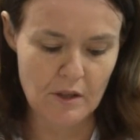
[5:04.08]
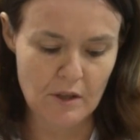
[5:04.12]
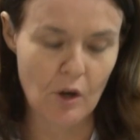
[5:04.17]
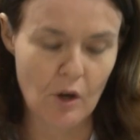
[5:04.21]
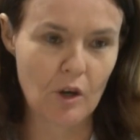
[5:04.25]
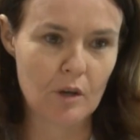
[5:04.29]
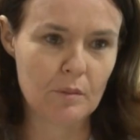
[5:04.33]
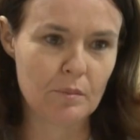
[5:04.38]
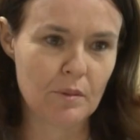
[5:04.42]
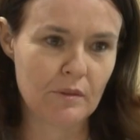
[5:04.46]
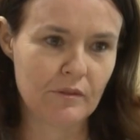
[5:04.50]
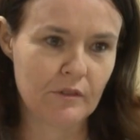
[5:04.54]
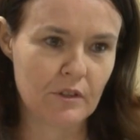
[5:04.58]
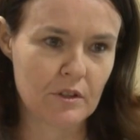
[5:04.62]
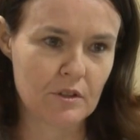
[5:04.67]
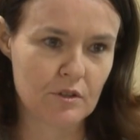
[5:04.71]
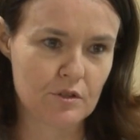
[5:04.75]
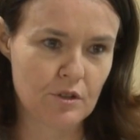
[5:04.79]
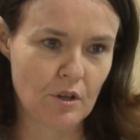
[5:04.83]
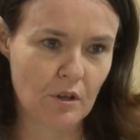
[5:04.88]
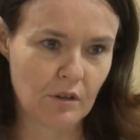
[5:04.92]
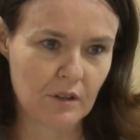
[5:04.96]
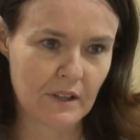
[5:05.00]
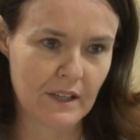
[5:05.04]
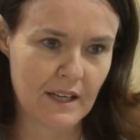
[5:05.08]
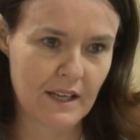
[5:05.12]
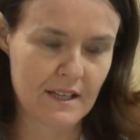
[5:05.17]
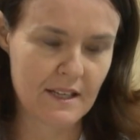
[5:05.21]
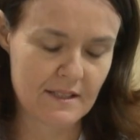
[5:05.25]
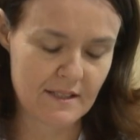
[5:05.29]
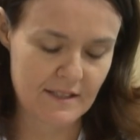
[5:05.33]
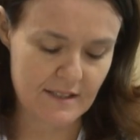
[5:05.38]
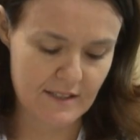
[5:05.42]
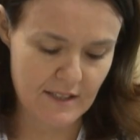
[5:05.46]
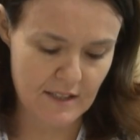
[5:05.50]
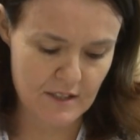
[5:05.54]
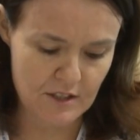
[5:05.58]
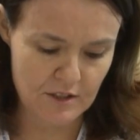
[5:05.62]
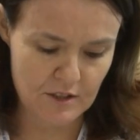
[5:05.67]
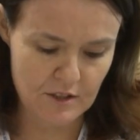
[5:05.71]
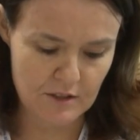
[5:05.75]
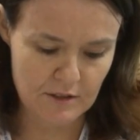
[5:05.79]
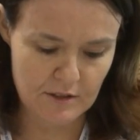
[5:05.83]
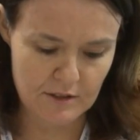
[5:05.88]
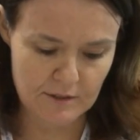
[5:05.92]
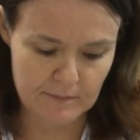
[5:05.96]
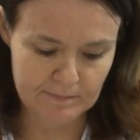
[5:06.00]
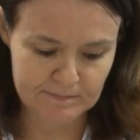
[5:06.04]
the hope of controlling his
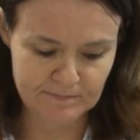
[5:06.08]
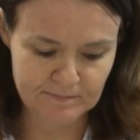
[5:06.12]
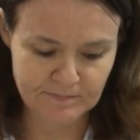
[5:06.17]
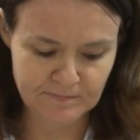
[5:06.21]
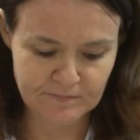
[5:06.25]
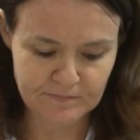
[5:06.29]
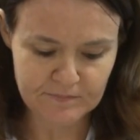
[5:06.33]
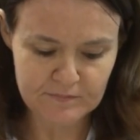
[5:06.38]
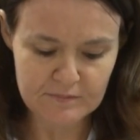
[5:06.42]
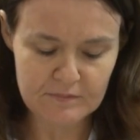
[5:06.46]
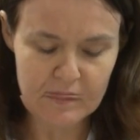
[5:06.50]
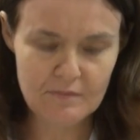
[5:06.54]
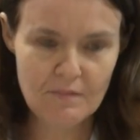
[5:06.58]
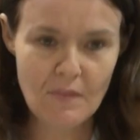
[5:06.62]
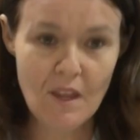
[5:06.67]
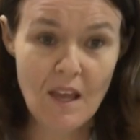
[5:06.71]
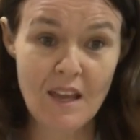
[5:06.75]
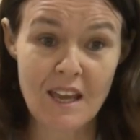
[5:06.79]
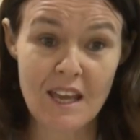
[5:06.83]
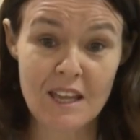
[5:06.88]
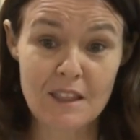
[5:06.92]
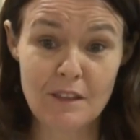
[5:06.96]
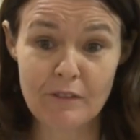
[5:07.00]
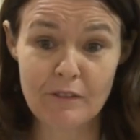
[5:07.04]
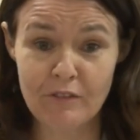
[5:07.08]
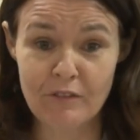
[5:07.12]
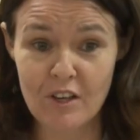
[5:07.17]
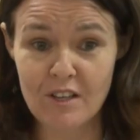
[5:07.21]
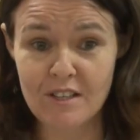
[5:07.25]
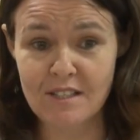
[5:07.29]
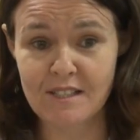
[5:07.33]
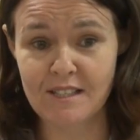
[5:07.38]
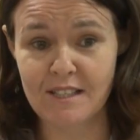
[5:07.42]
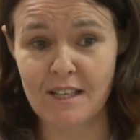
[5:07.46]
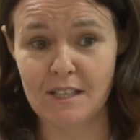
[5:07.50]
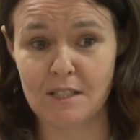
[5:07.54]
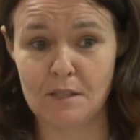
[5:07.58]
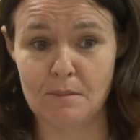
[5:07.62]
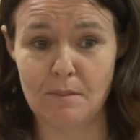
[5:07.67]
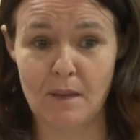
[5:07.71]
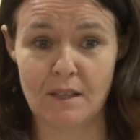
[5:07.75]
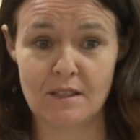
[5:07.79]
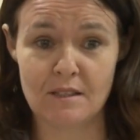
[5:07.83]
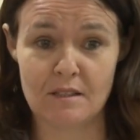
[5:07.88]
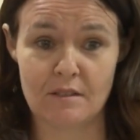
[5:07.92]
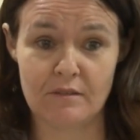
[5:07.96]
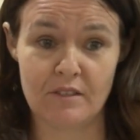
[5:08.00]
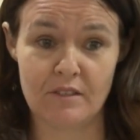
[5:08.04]
seizures. In the first 6
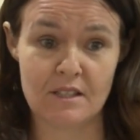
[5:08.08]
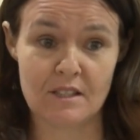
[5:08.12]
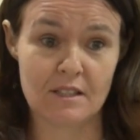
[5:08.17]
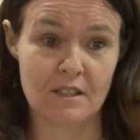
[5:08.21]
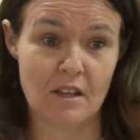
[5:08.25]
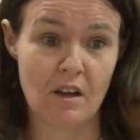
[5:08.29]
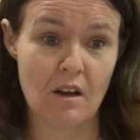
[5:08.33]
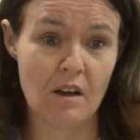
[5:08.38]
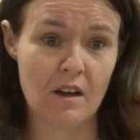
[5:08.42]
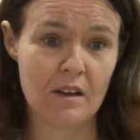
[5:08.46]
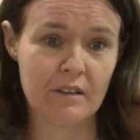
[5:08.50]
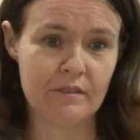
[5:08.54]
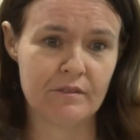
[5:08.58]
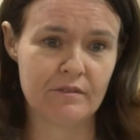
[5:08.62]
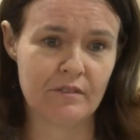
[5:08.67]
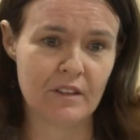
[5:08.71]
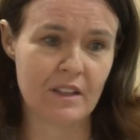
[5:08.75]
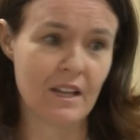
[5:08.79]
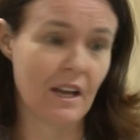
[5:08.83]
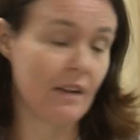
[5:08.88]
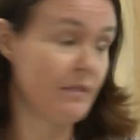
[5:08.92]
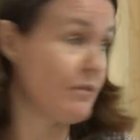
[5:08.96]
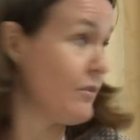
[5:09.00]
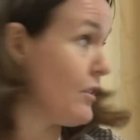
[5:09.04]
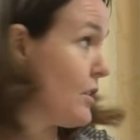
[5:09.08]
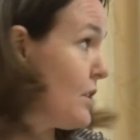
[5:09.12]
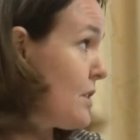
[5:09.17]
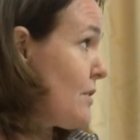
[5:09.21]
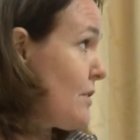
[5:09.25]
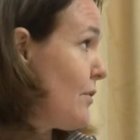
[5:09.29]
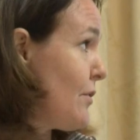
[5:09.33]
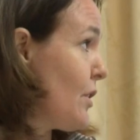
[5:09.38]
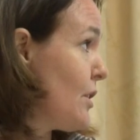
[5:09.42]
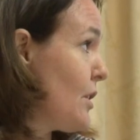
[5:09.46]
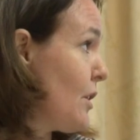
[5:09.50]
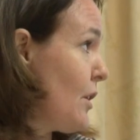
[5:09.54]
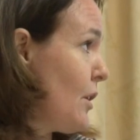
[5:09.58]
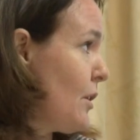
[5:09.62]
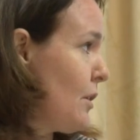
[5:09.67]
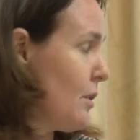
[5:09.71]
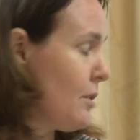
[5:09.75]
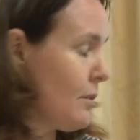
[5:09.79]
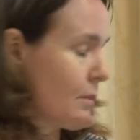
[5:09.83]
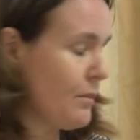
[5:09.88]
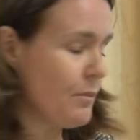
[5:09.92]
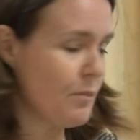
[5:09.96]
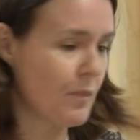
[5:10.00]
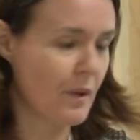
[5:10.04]
months of his life, and that first
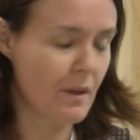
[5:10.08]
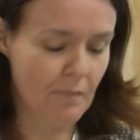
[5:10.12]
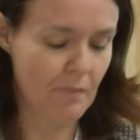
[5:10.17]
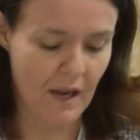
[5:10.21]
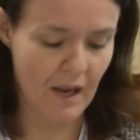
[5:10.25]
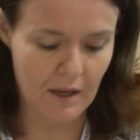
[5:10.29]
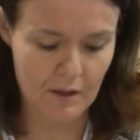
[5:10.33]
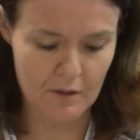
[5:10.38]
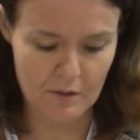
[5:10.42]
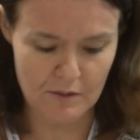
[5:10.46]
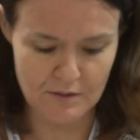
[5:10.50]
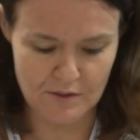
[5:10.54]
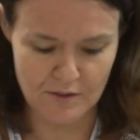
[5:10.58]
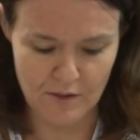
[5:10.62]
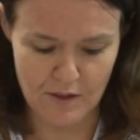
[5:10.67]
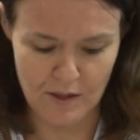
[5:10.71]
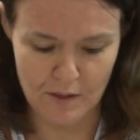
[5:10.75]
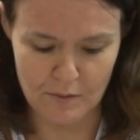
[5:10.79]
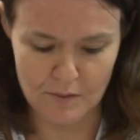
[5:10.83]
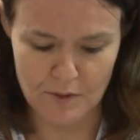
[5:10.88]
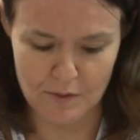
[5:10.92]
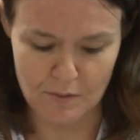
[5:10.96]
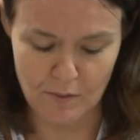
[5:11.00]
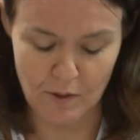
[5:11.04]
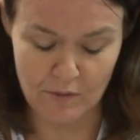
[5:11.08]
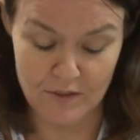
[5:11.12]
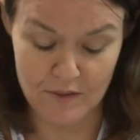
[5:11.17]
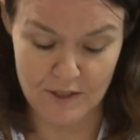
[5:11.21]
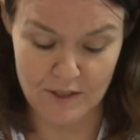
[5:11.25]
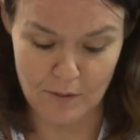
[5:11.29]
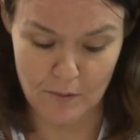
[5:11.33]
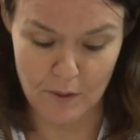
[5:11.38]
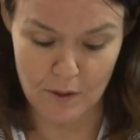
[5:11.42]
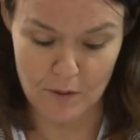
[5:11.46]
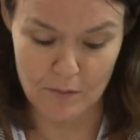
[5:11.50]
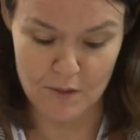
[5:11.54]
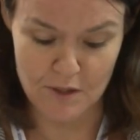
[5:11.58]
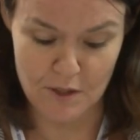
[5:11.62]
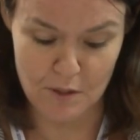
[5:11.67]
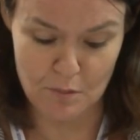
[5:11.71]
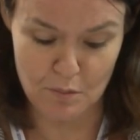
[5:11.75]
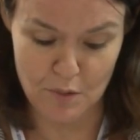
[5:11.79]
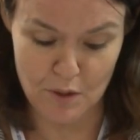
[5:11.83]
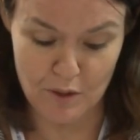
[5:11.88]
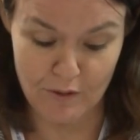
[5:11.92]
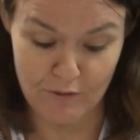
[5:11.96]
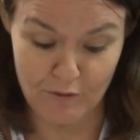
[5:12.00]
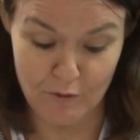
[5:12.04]
photo, we're back, so that was obviously when he was a
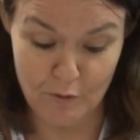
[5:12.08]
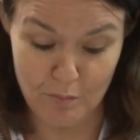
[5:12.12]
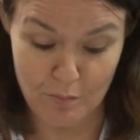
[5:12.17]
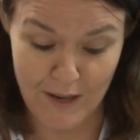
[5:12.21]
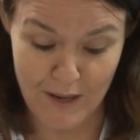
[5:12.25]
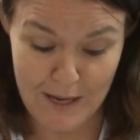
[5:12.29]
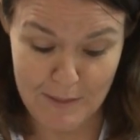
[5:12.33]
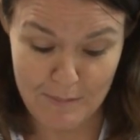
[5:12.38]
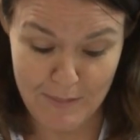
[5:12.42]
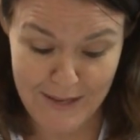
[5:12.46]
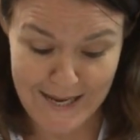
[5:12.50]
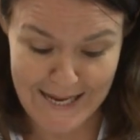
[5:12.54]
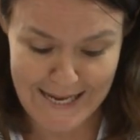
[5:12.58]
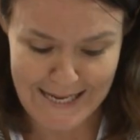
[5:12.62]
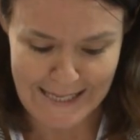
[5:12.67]
beautiful baby,